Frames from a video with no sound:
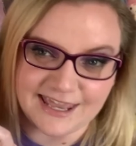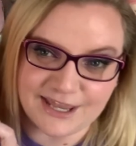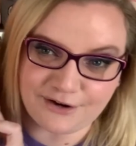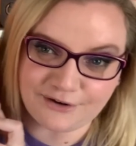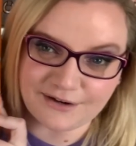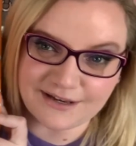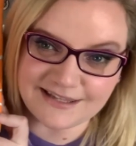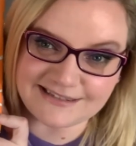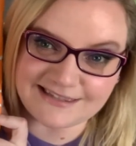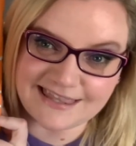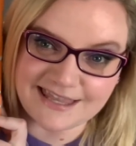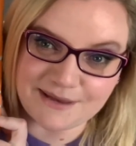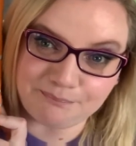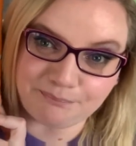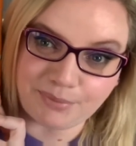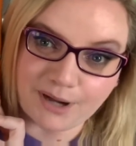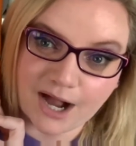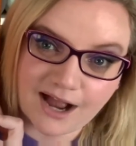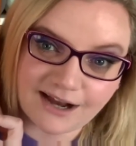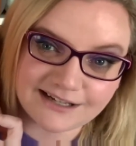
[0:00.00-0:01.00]
Here is the
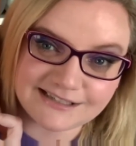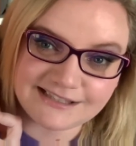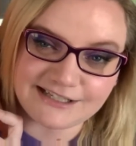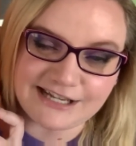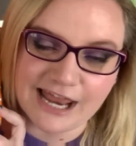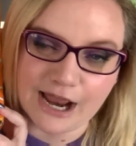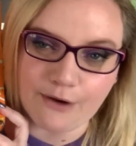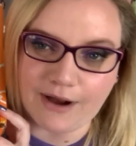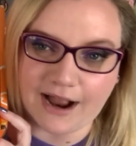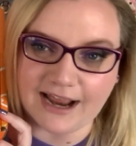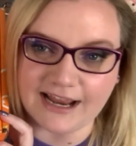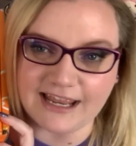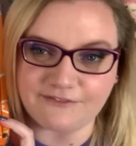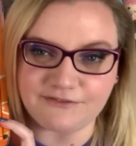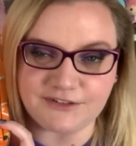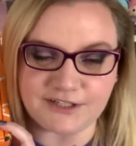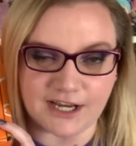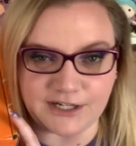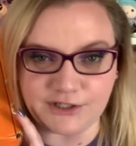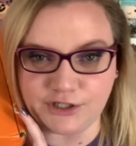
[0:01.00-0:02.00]
box. Now, I
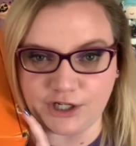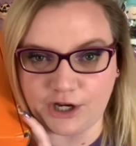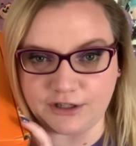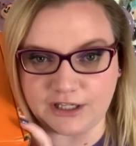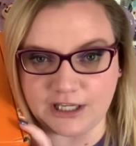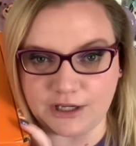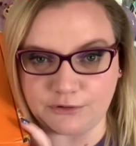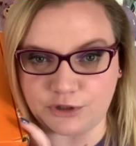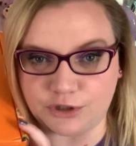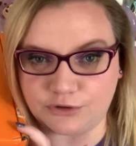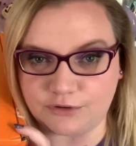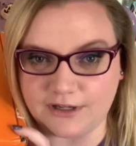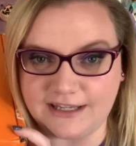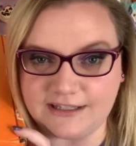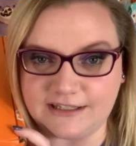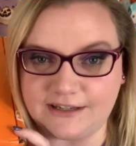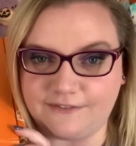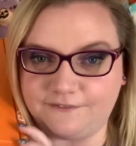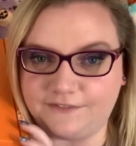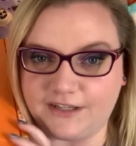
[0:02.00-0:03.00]
have done Tokyo
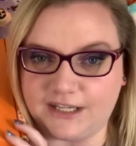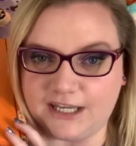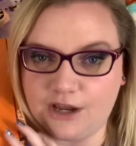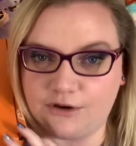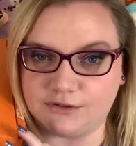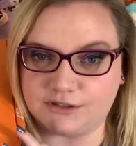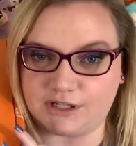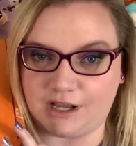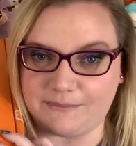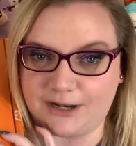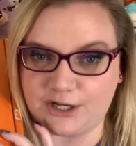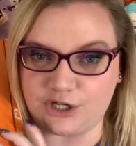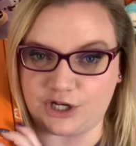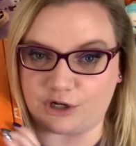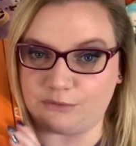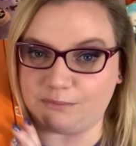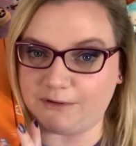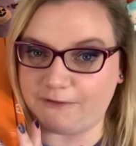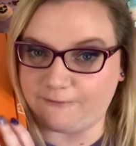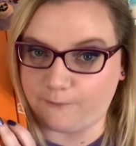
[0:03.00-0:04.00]
Treat videos on my
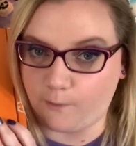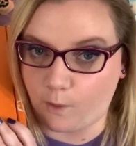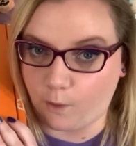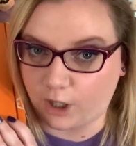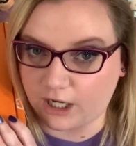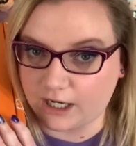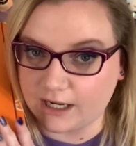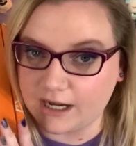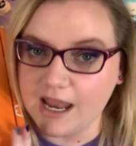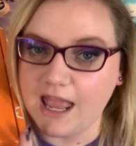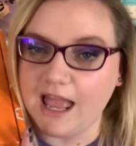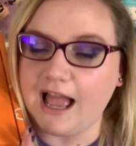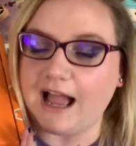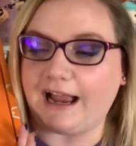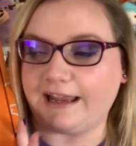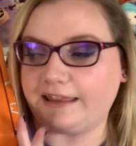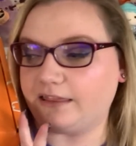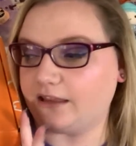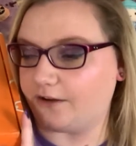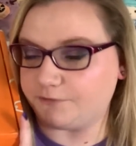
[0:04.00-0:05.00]
channel before.
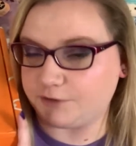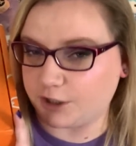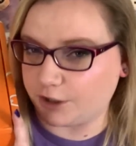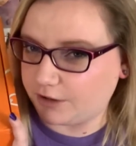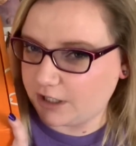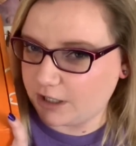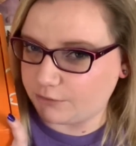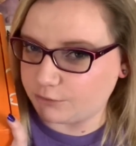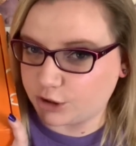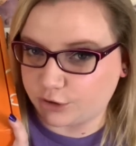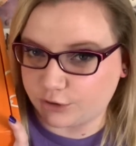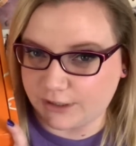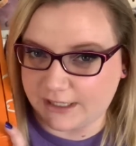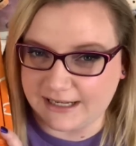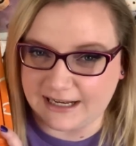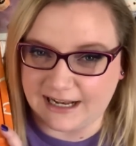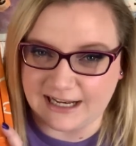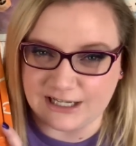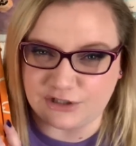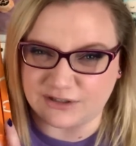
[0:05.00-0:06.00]
I love Tokyo Treat.
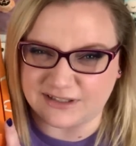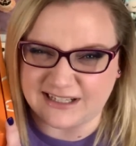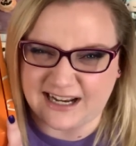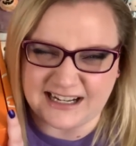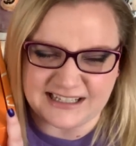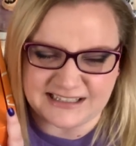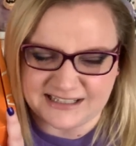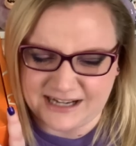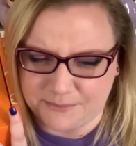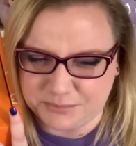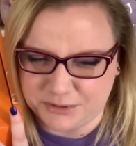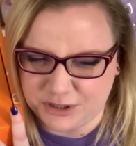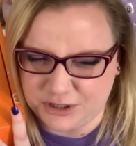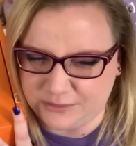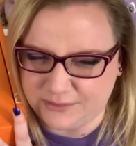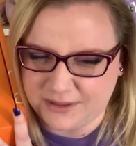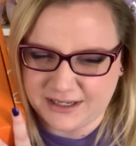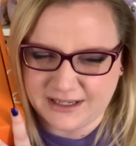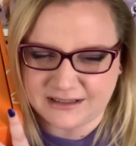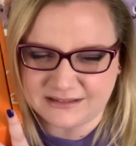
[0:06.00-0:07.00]
I just kind of stopped
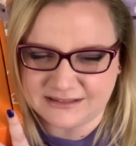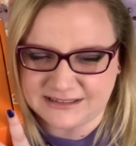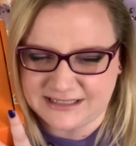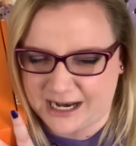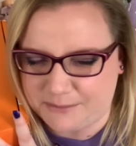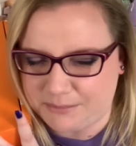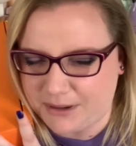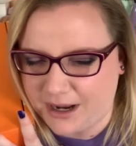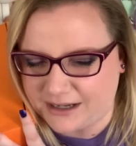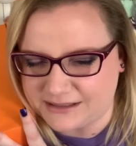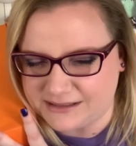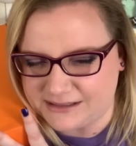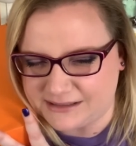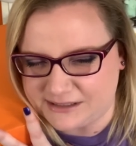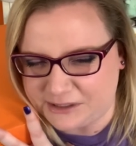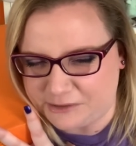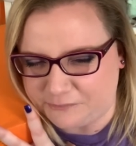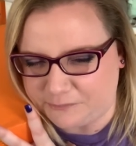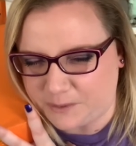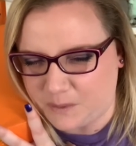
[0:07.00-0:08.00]
doing snack boxes
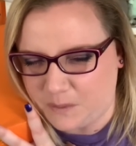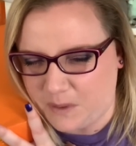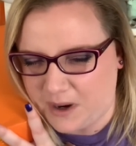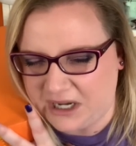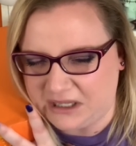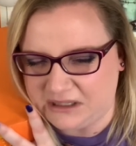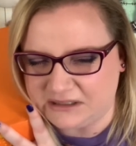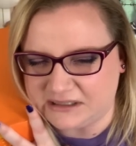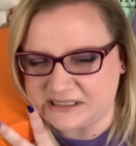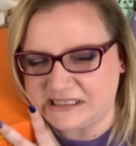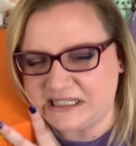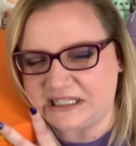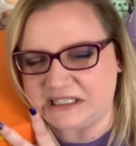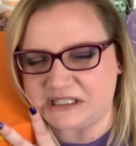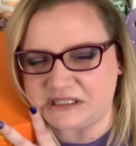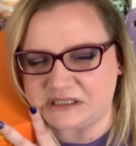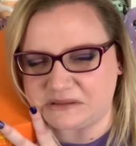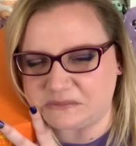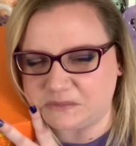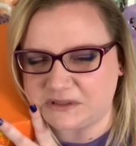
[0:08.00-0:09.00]
there for a while because I
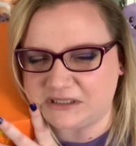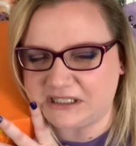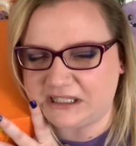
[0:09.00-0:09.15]
just was